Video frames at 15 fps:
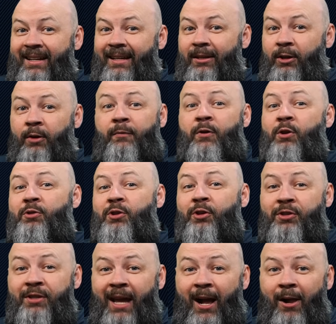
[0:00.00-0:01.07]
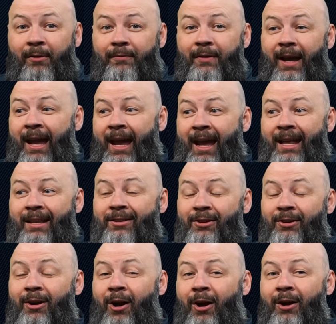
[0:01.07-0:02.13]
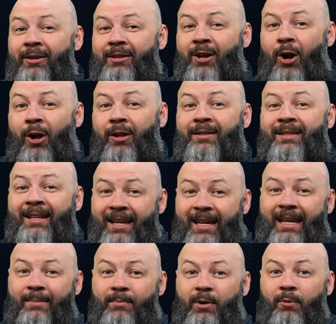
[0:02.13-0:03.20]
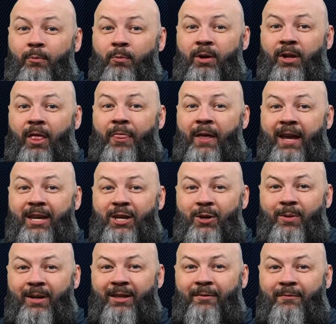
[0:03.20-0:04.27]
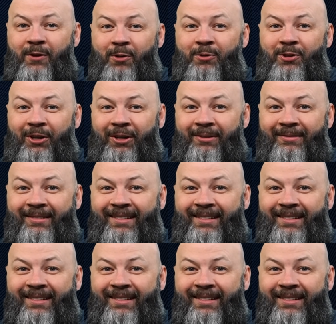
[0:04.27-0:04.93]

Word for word: Your future self and your on-call team will thank you in the future.